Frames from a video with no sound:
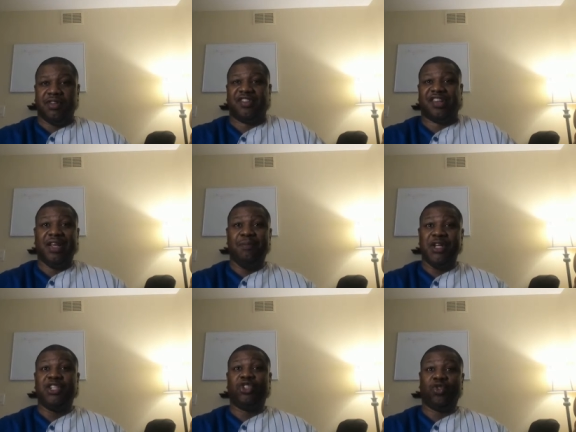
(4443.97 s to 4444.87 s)

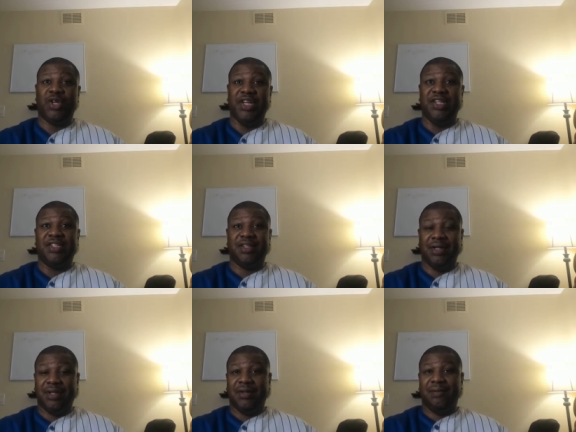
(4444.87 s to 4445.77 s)
sleeping in trees.
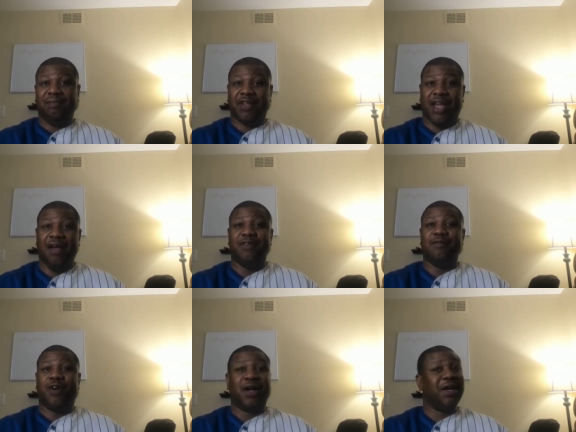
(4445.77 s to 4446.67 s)

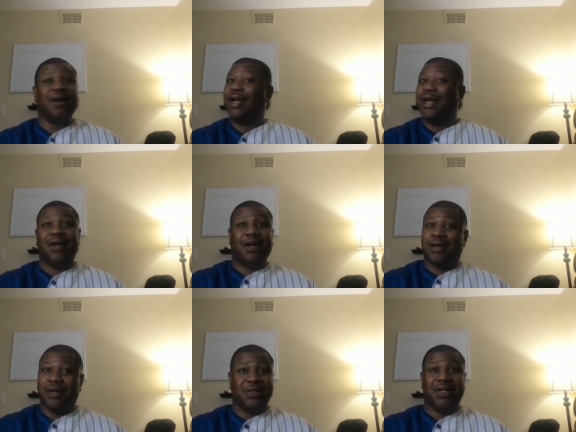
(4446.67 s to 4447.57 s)
Kevin Von Erich
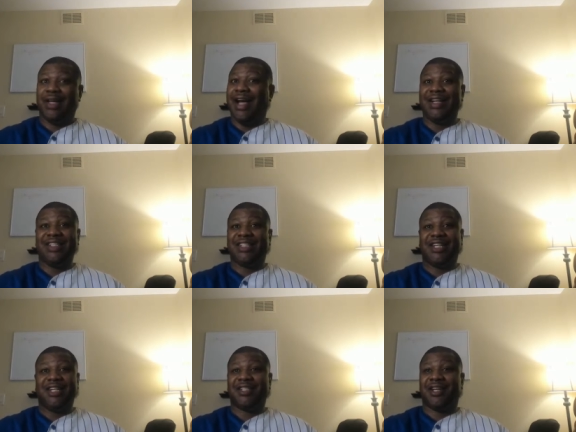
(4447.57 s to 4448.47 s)
and got his
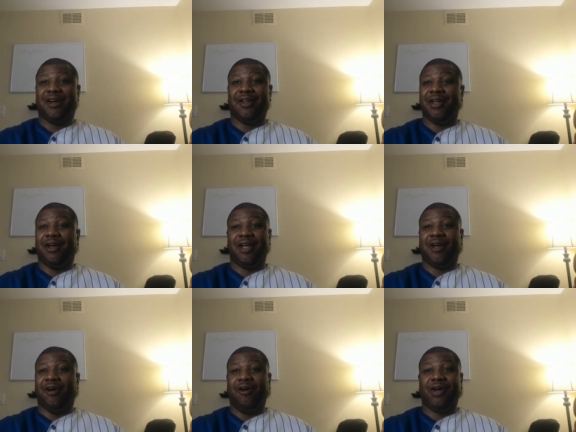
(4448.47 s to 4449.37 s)
sons all
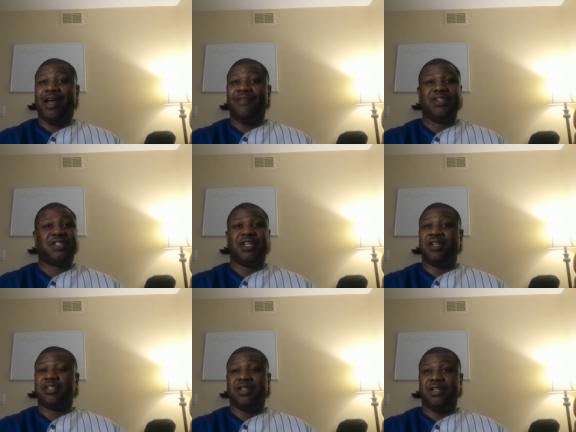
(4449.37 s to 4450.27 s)
like all Kevin's
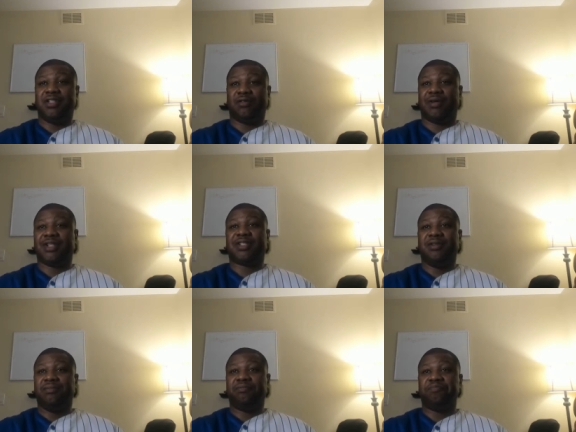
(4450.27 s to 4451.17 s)
sons are into wrestling,